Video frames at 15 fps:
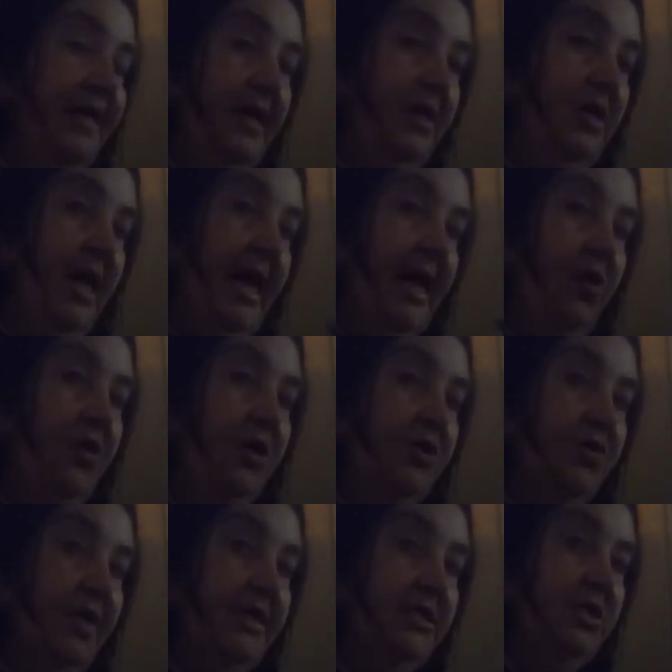an AI
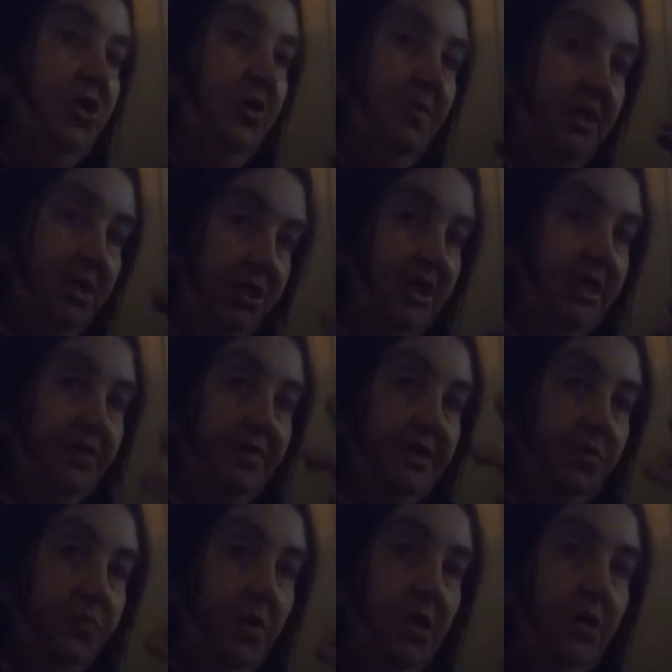transhuman agenda
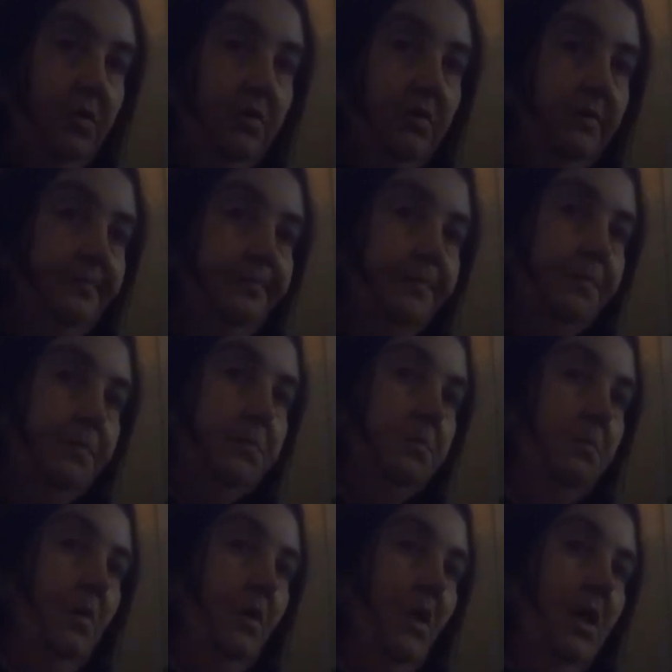as well.
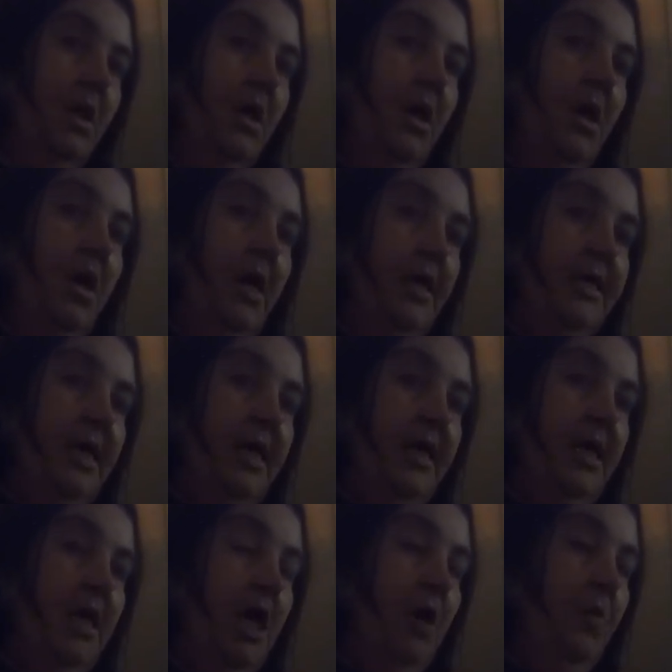
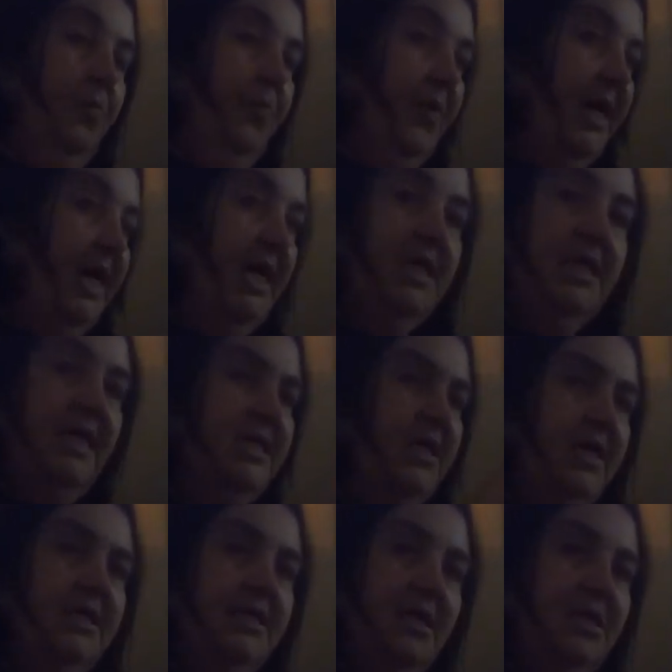Okay? But they
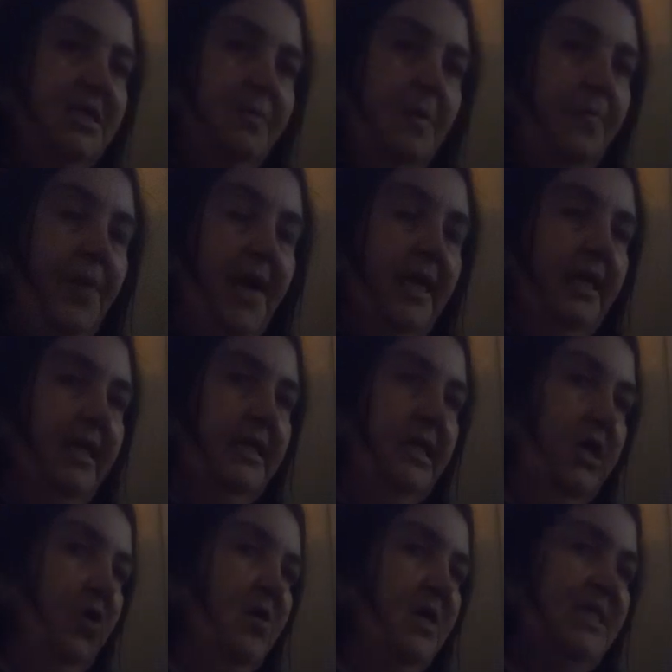don't seem to be peddling
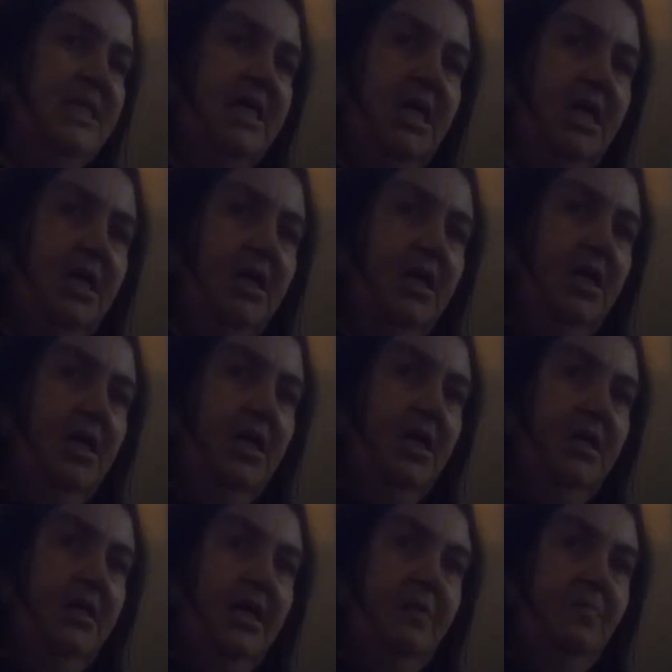the idea
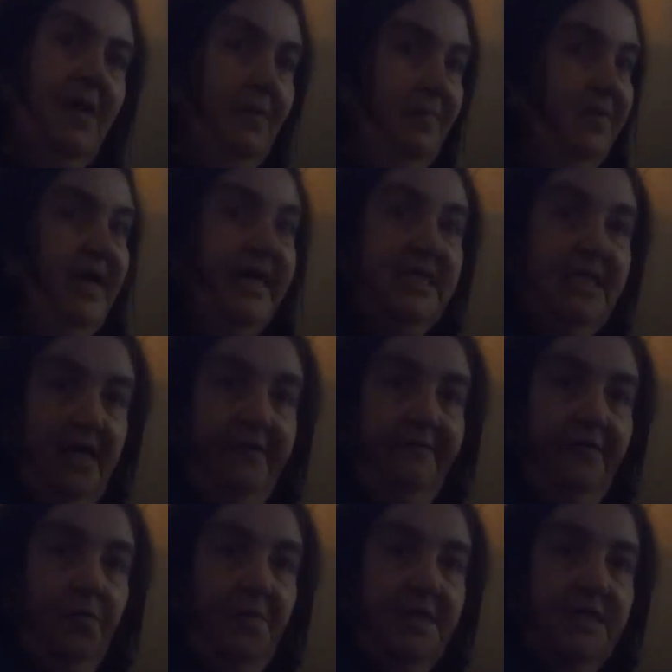that maybe that's
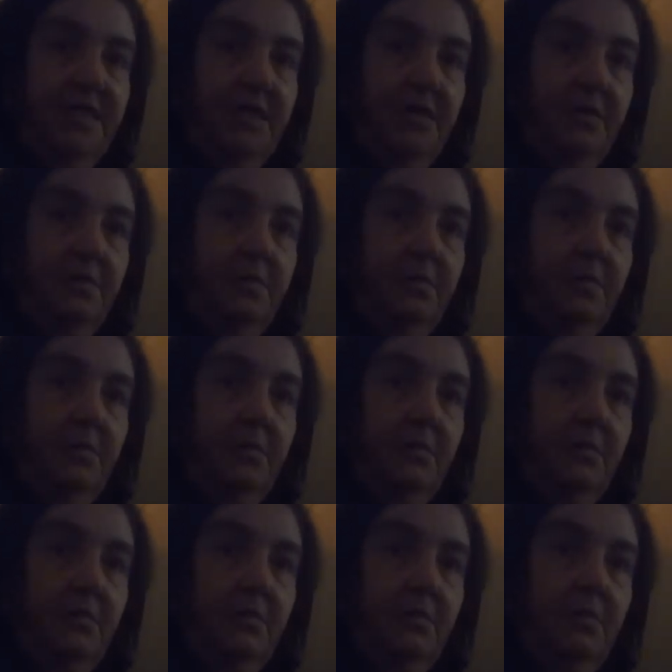influencing them
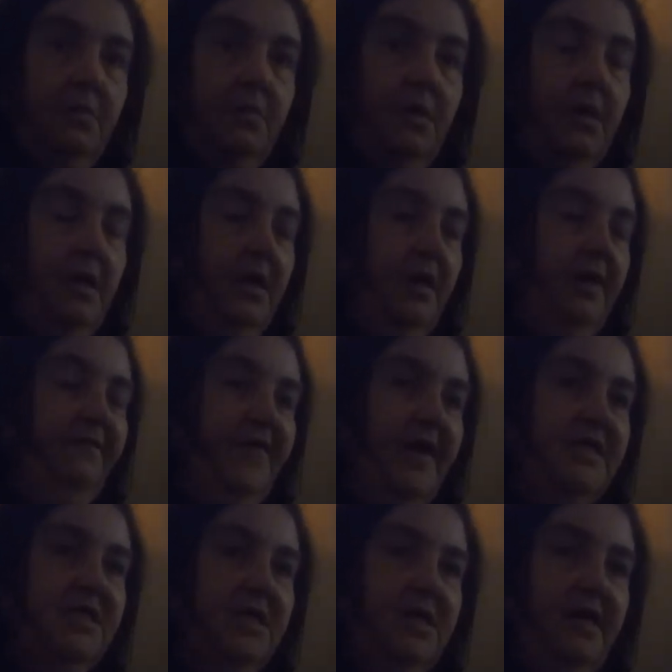and
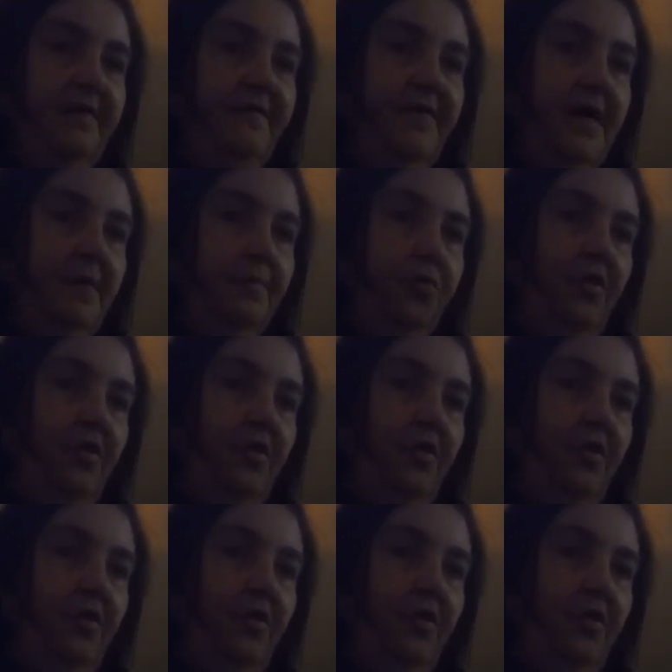affecting their fucking